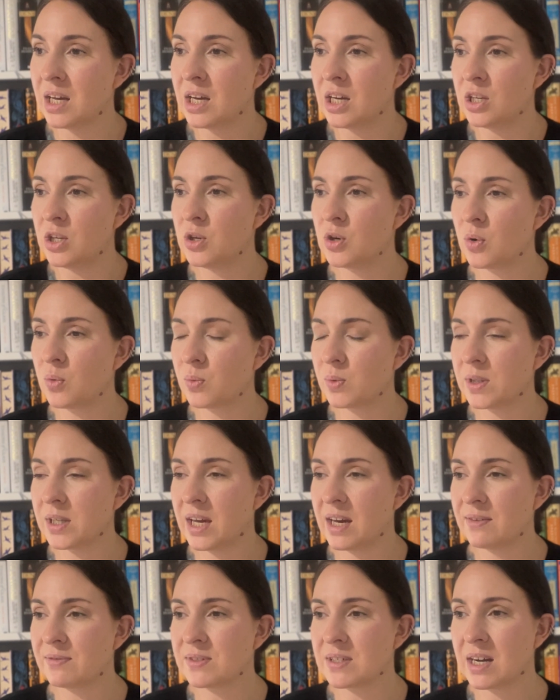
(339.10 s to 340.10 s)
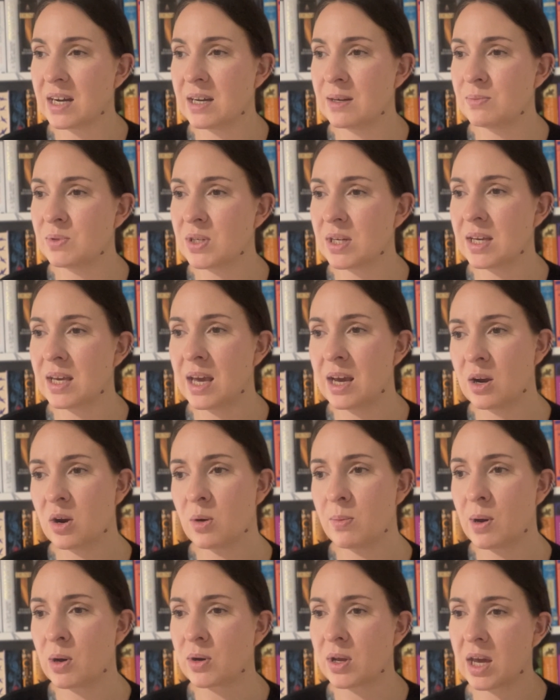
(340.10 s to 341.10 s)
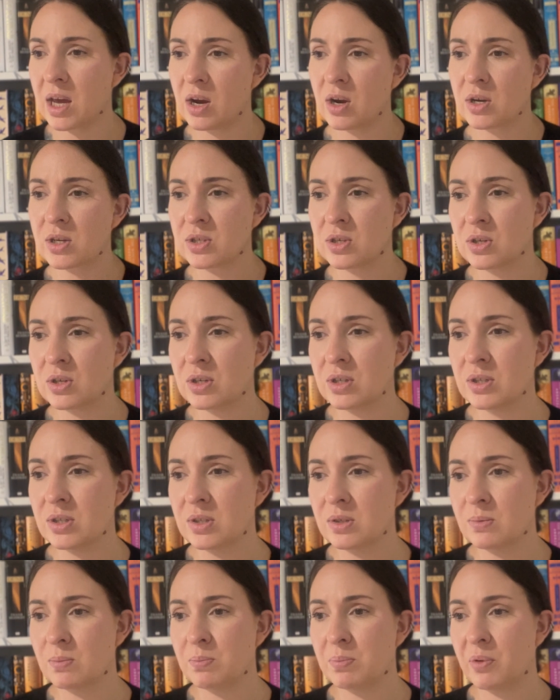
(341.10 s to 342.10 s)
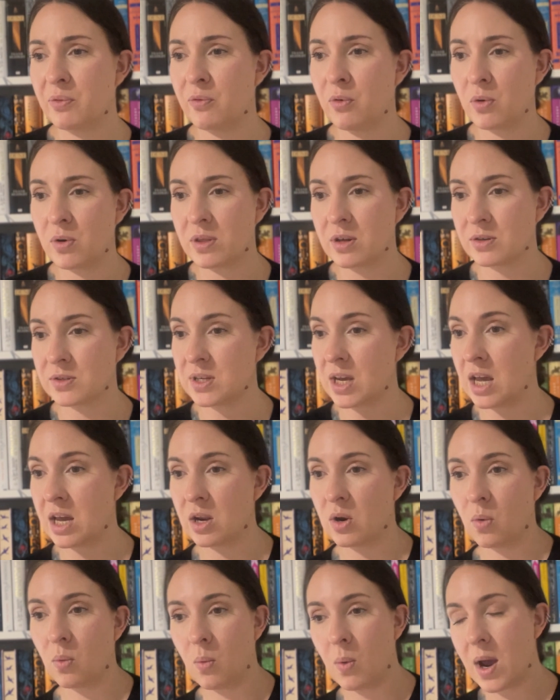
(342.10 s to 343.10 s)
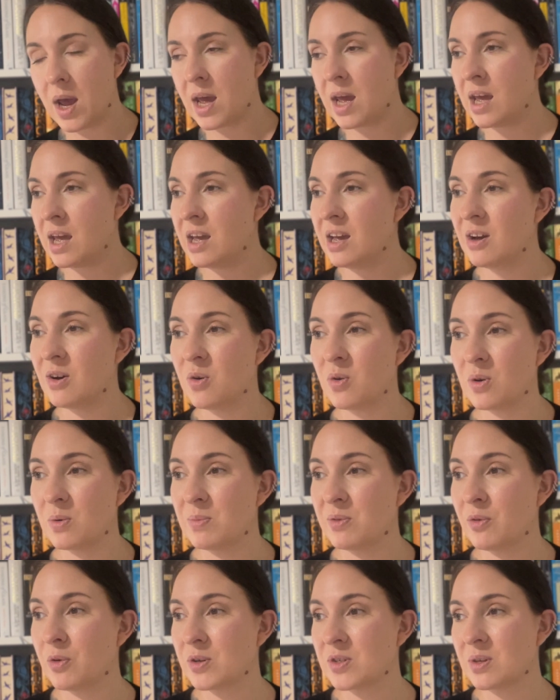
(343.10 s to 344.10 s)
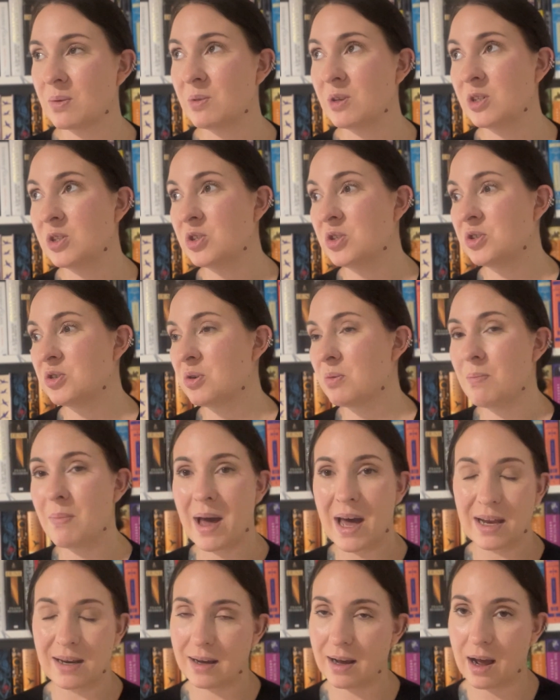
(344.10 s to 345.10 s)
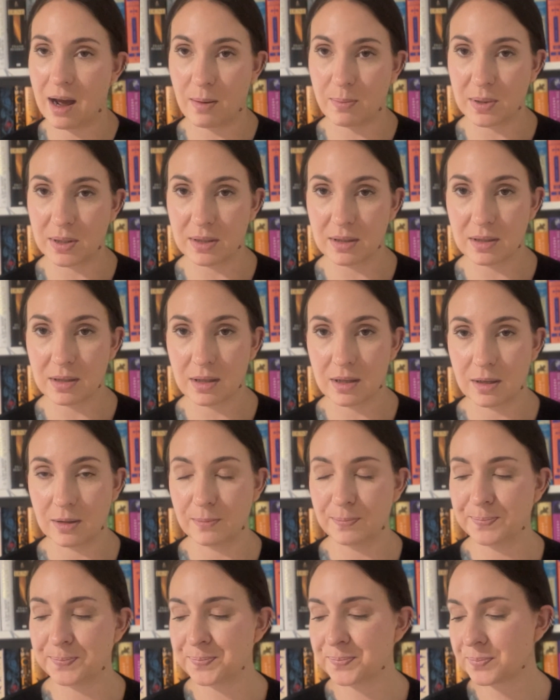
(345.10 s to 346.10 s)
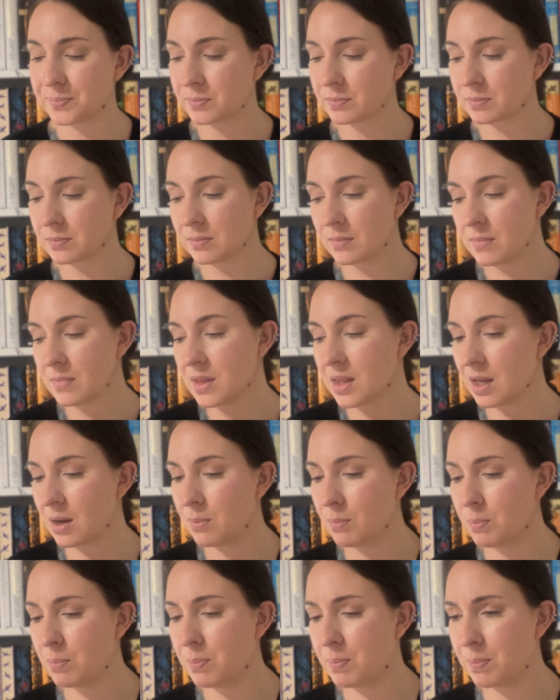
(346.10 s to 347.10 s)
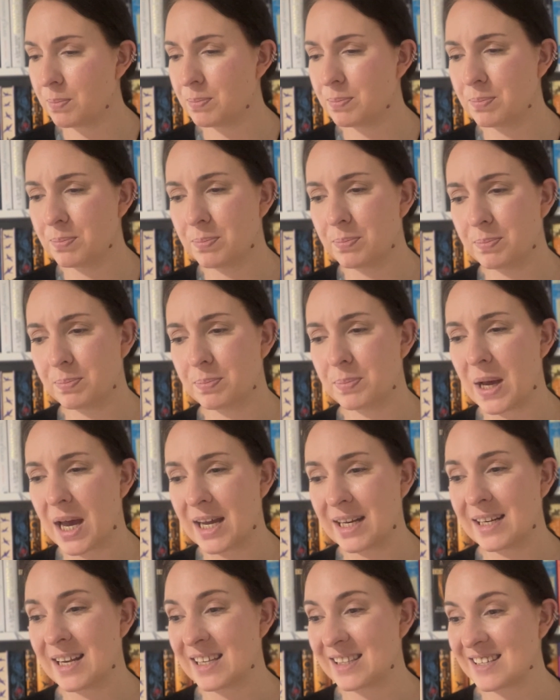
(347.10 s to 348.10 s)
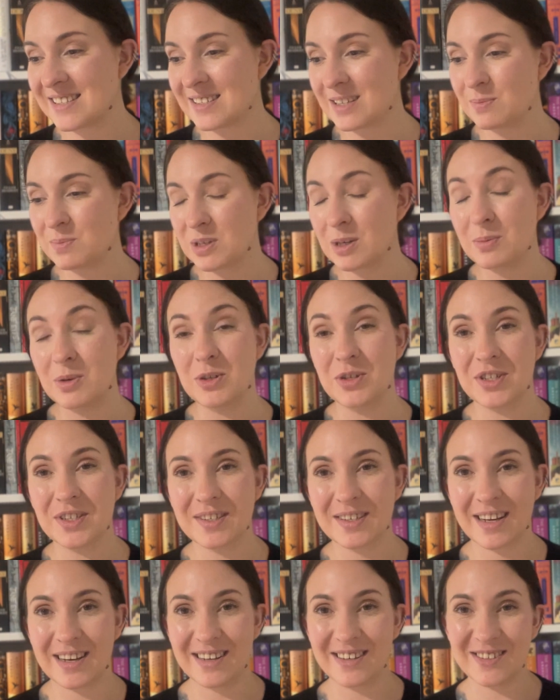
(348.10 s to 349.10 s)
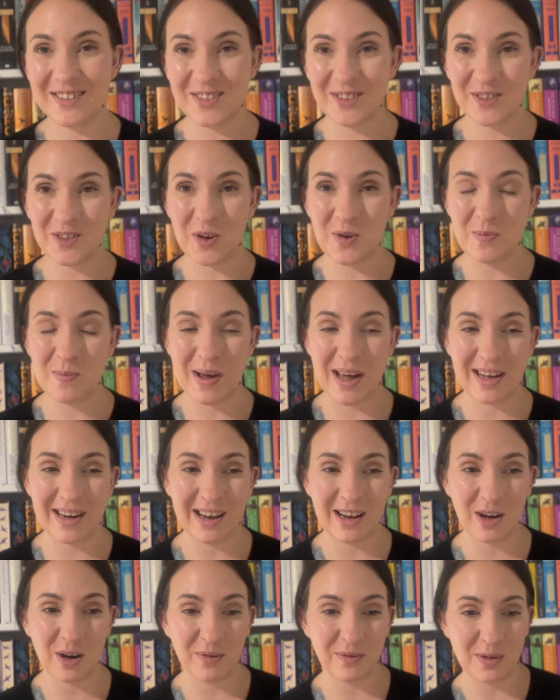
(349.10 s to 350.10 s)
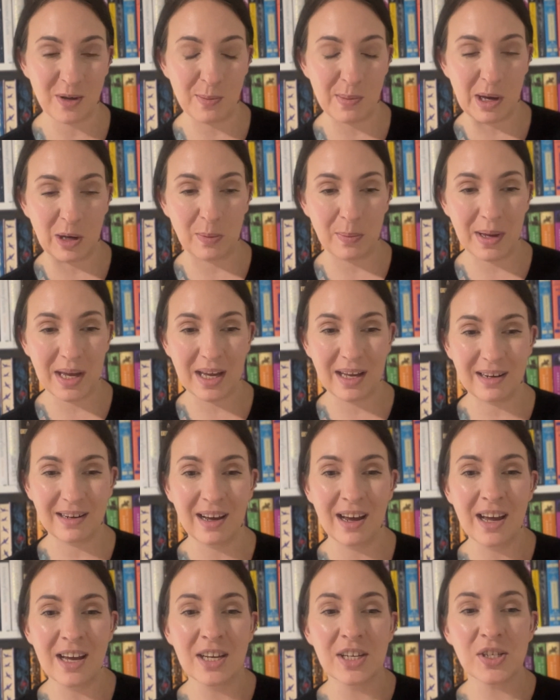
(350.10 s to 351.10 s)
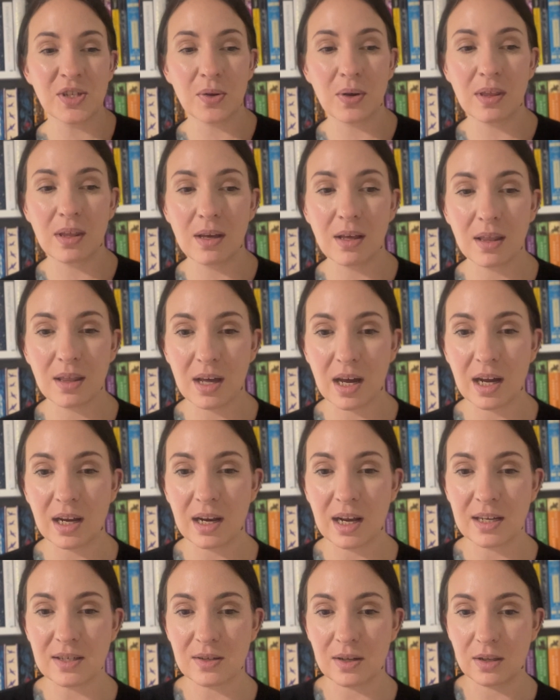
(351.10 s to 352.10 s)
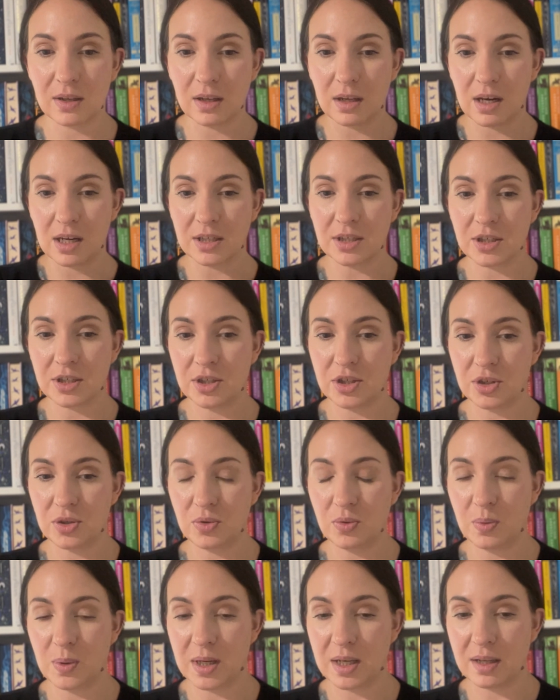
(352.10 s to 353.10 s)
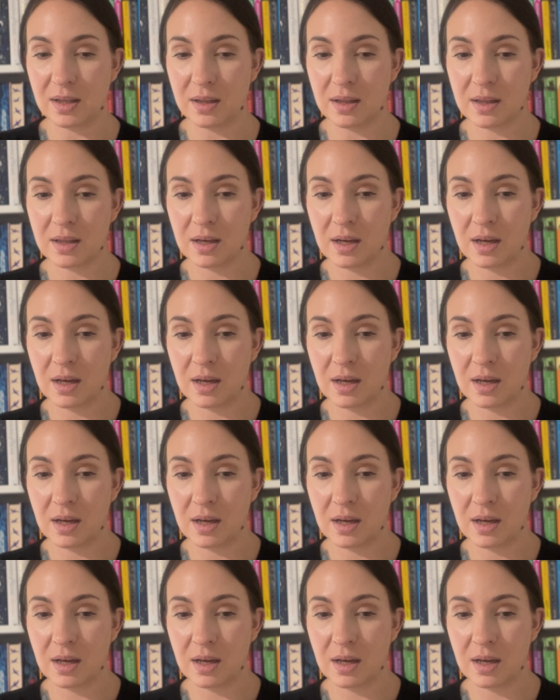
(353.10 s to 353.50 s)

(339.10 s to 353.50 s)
you don't really have time to care about characters before they're taken away or before something traumatic happens to them. And at the same time, you're just getting so mad at our female main. So I think that has a lot to do with